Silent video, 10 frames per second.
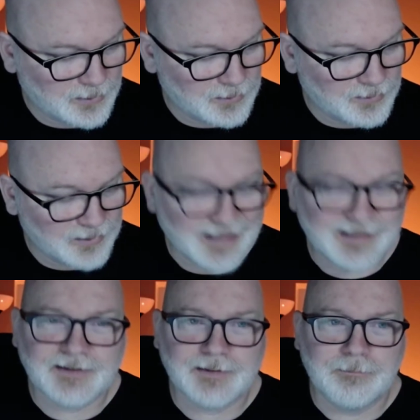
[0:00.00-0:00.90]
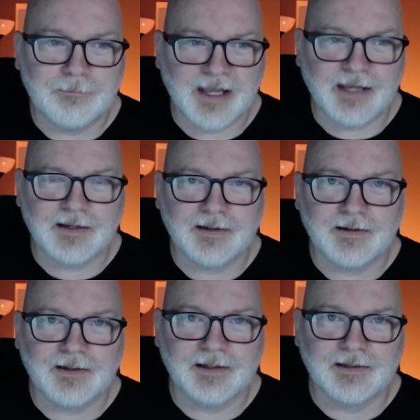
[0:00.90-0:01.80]
Let's make
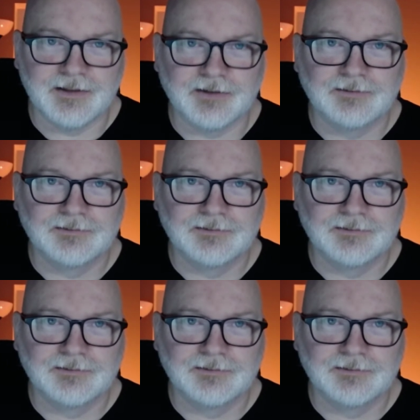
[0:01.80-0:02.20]
a deal."